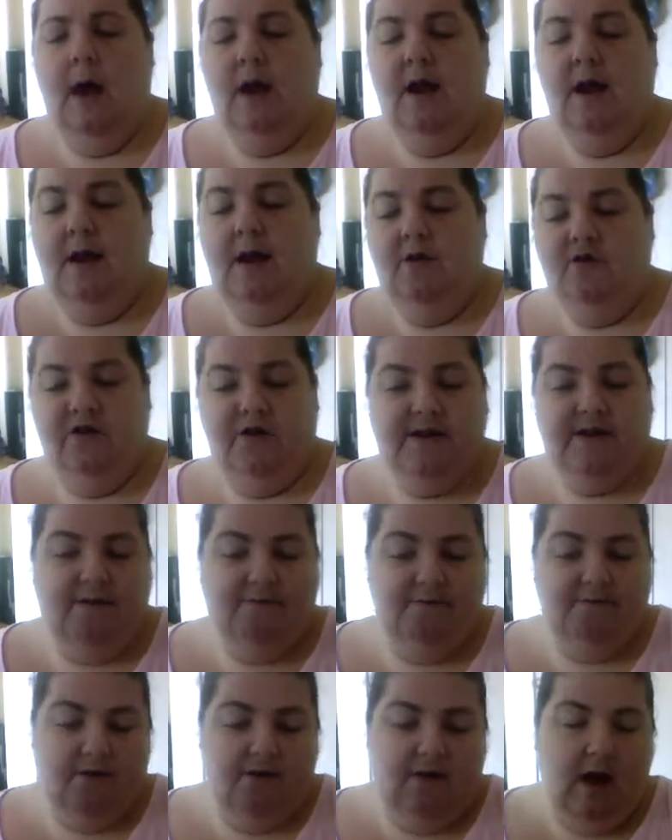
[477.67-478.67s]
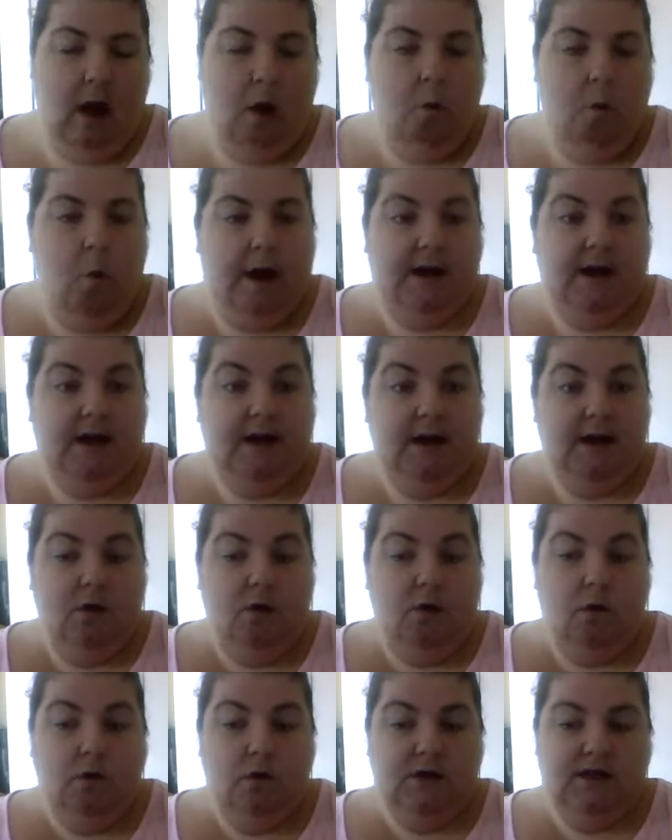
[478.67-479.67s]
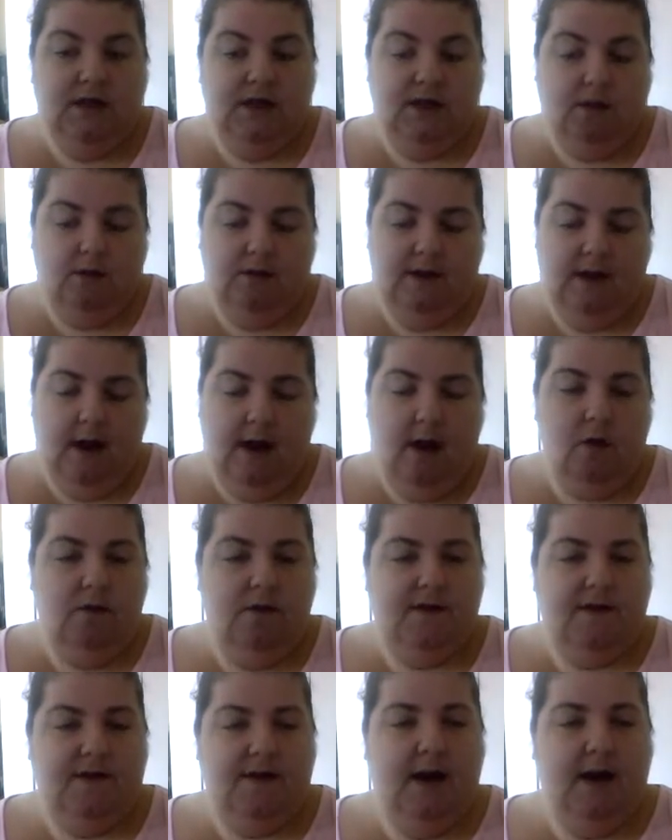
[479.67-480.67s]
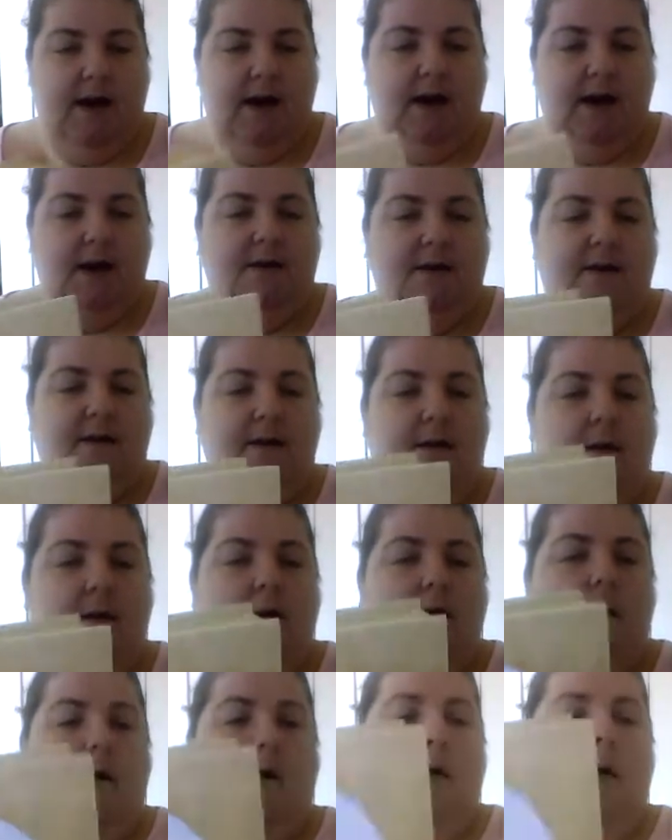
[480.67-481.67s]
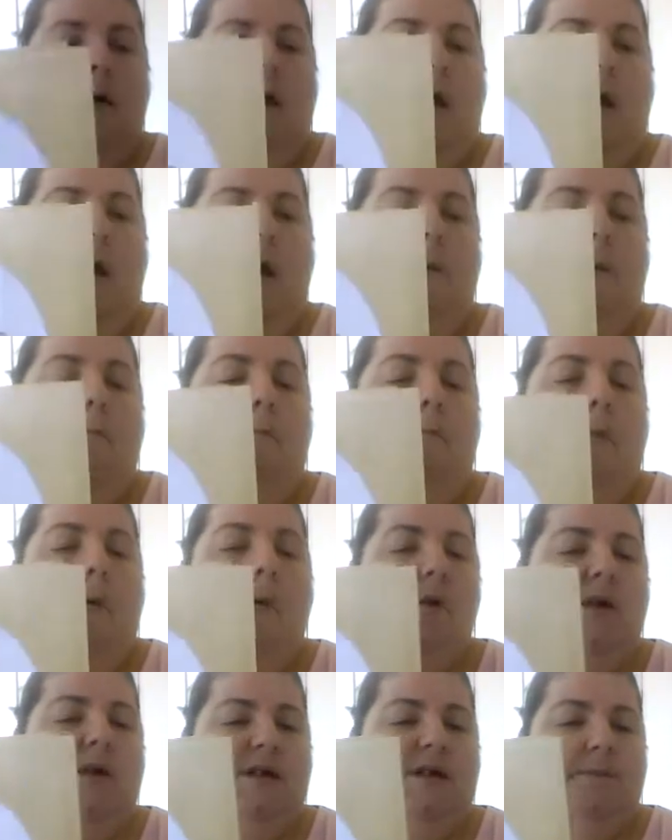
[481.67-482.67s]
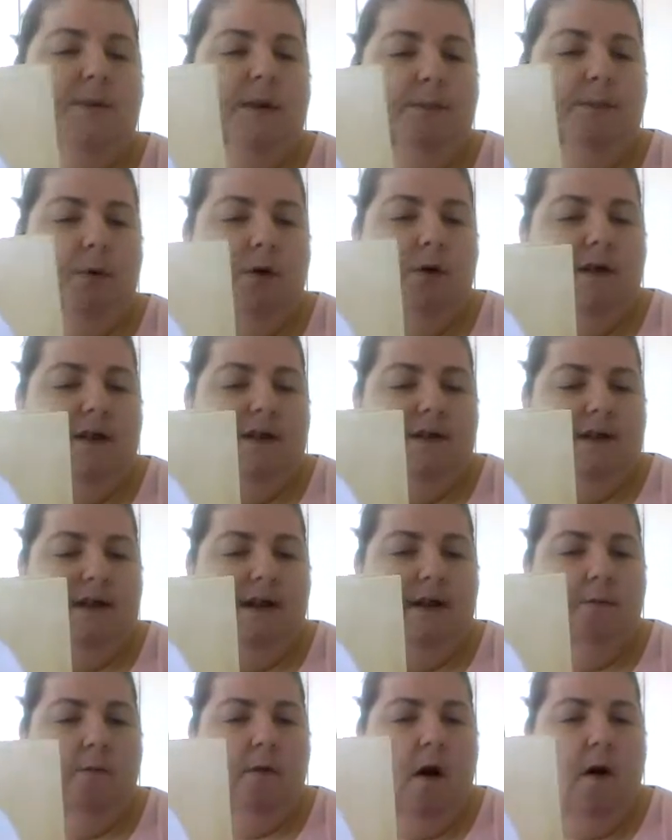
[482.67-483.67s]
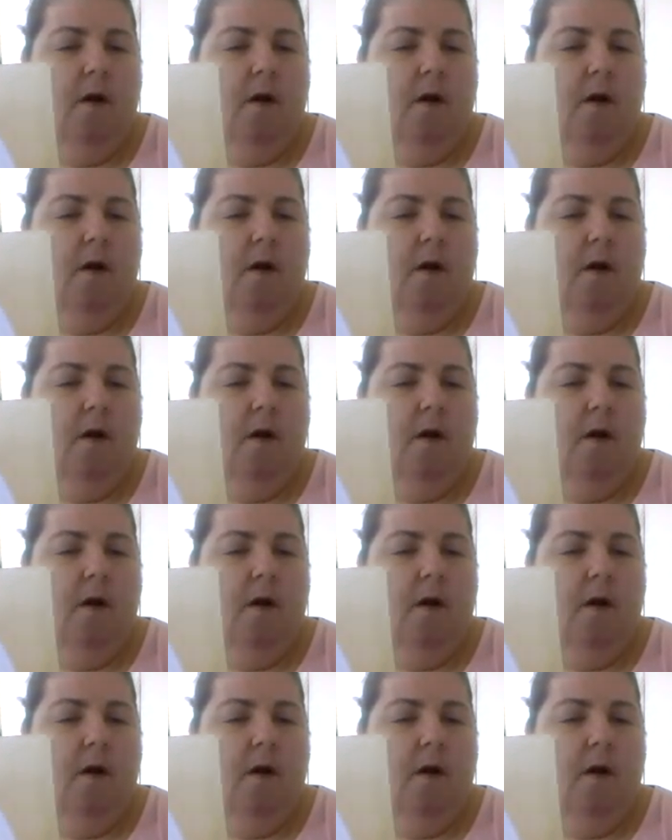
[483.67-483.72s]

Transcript: and then just give it like a white coating on the outside, possibly put the same